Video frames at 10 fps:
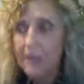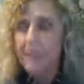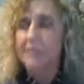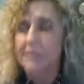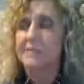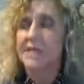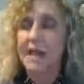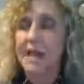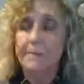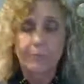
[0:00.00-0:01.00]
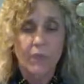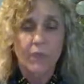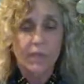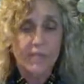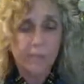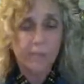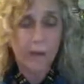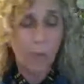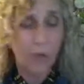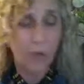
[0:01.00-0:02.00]
is that these
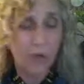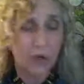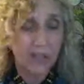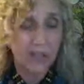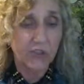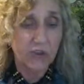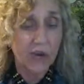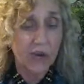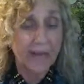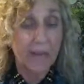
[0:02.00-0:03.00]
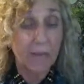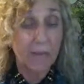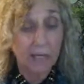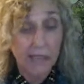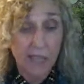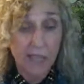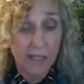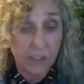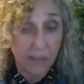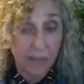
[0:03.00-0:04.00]
people were turning straight. And because they
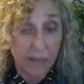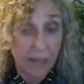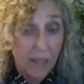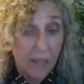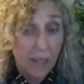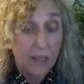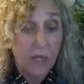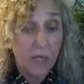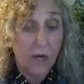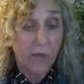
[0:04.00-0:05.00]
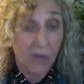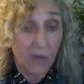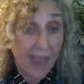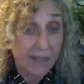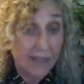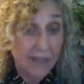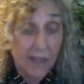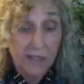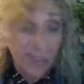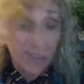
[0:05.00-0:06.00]
had spent, you know, the last
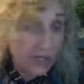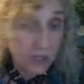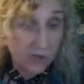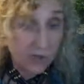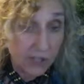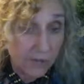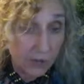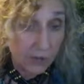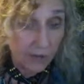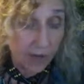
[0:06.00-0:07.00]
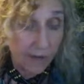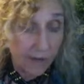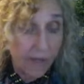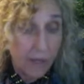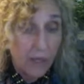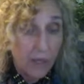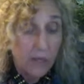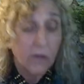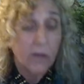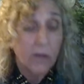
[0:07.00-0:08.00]
10 years of their life,
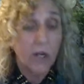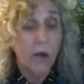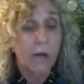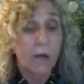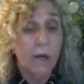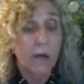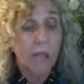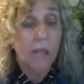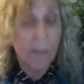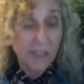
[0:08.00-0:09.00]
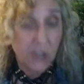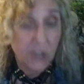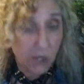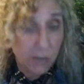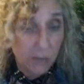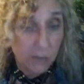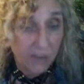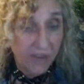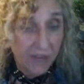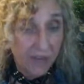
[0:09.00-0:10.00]
you know, coming to terms with
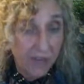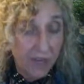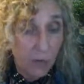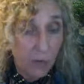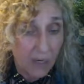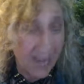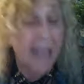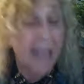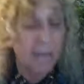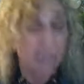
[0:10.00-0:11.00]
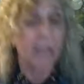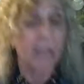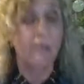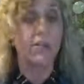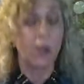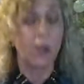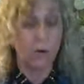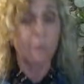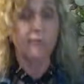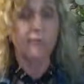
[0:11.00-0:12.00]
the fact that they were gay and being
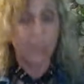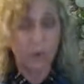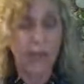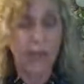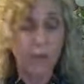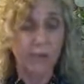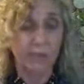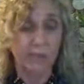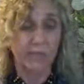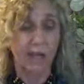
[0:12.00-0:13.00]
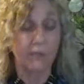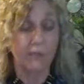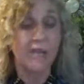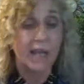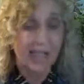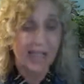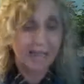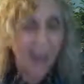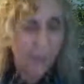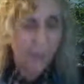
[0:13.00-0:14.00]
okay with themselves, and
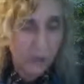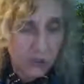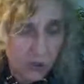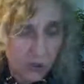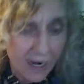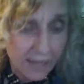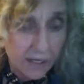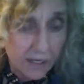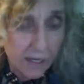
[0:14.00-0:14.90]
now they're straight,